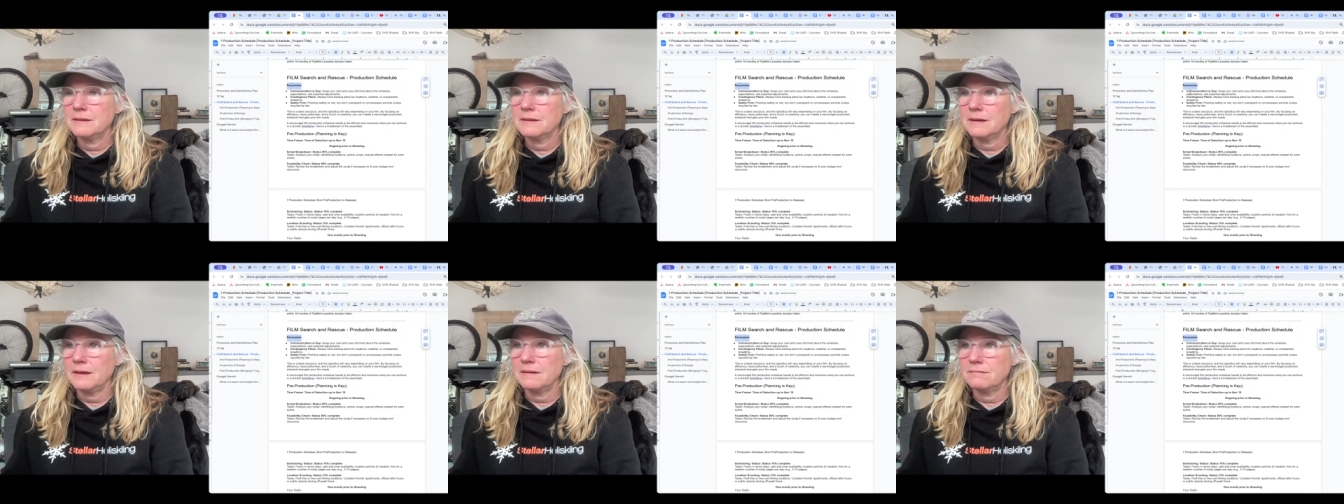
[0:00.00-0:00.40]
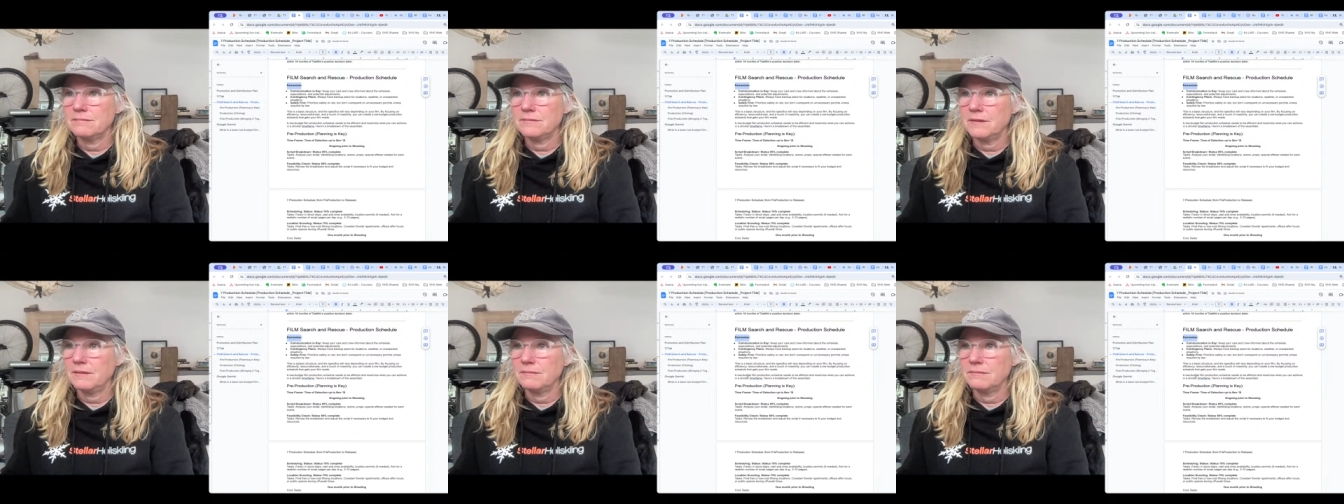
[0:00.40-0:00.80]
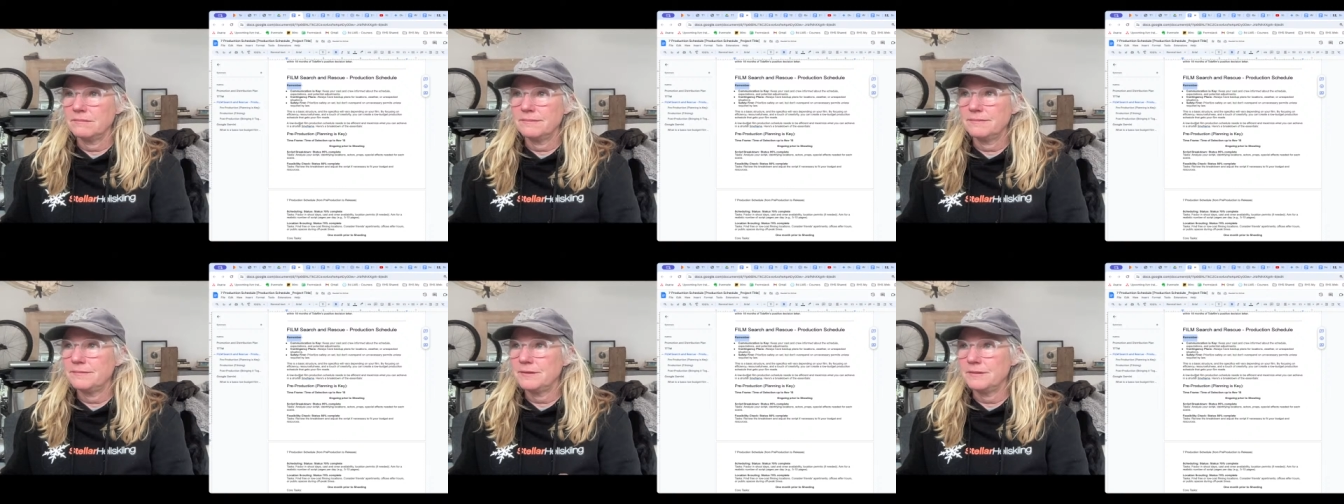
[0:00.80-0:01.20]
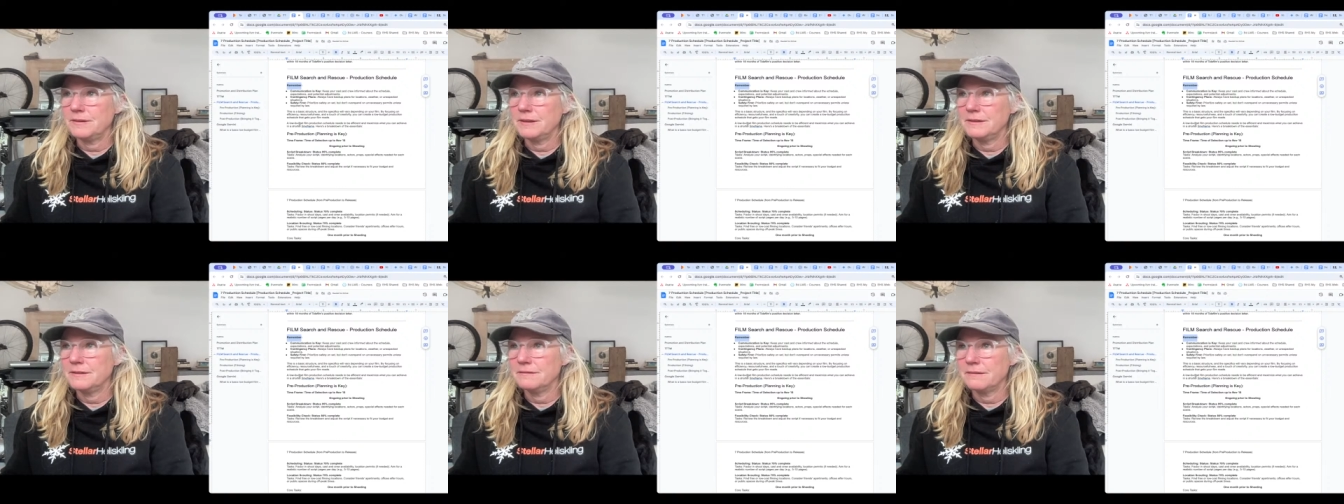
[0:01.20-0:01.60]
Okay, well, don't
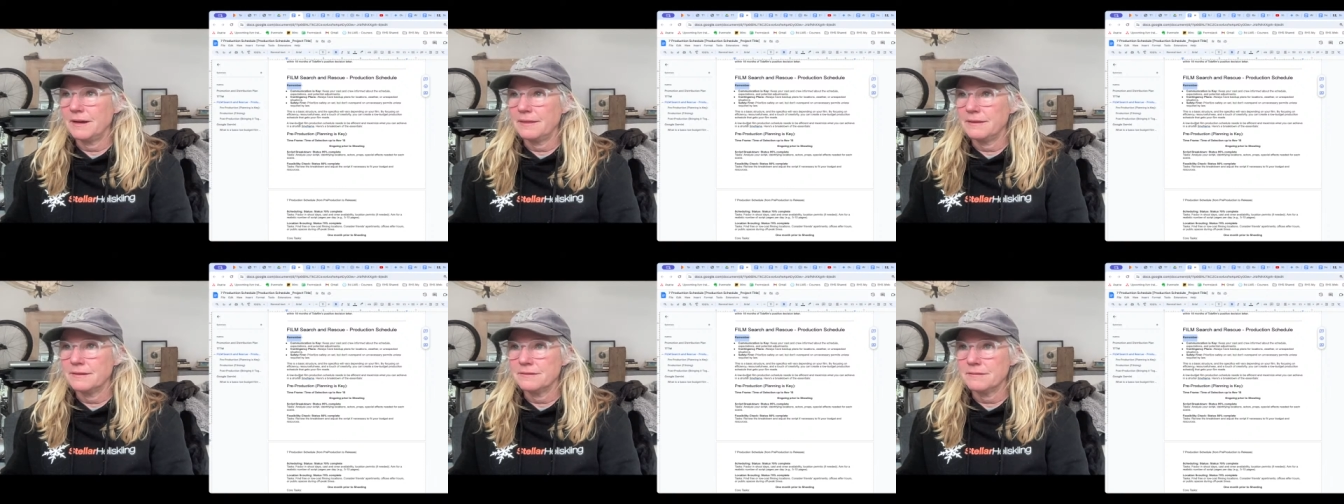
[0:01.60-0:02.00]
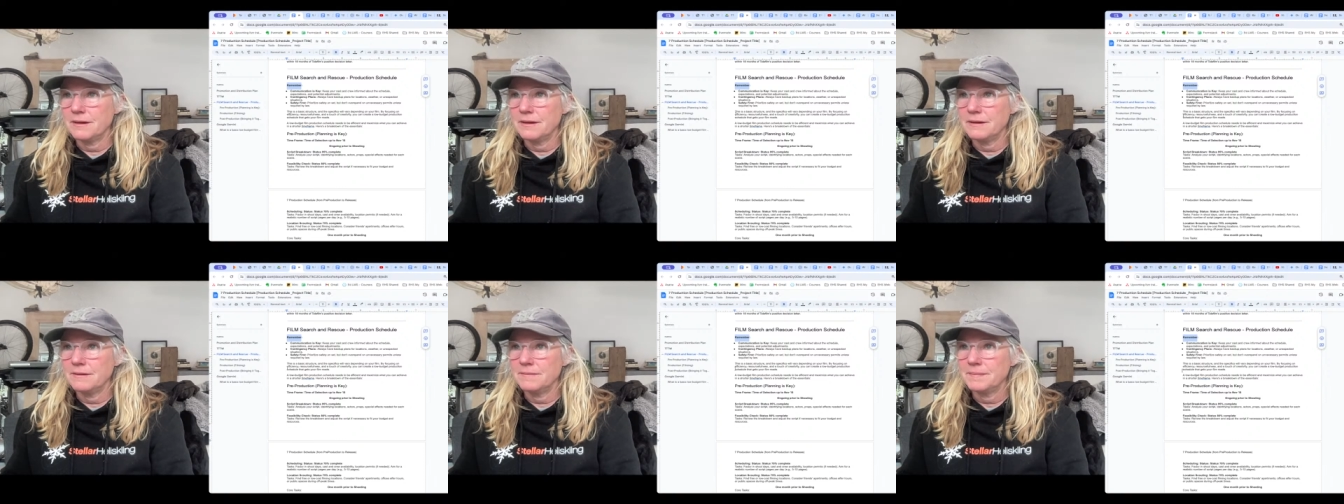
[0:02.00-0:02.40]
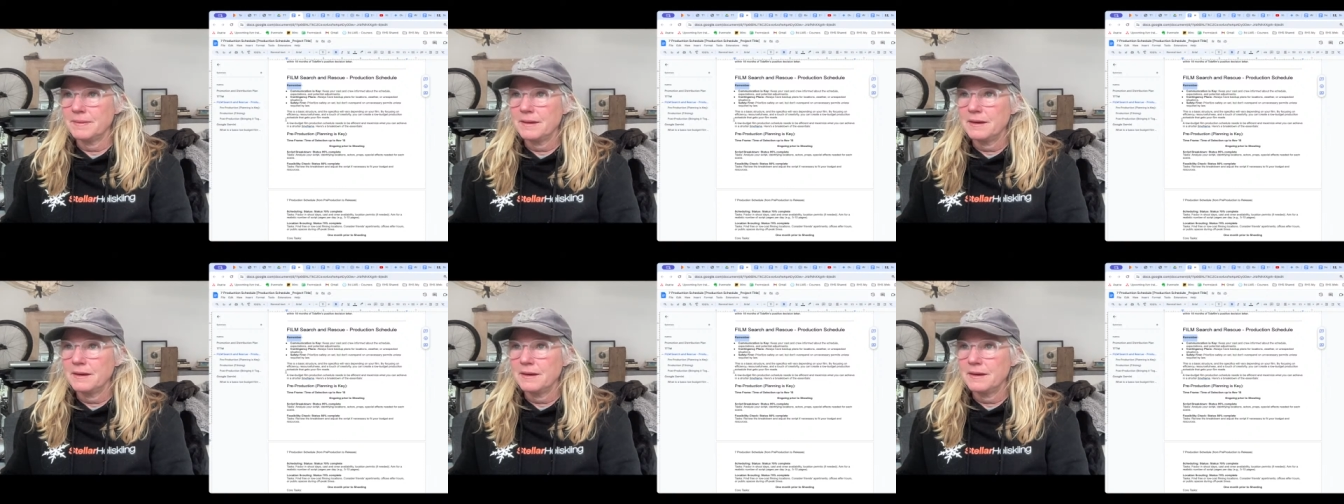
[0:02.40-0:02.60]
need to write this right now.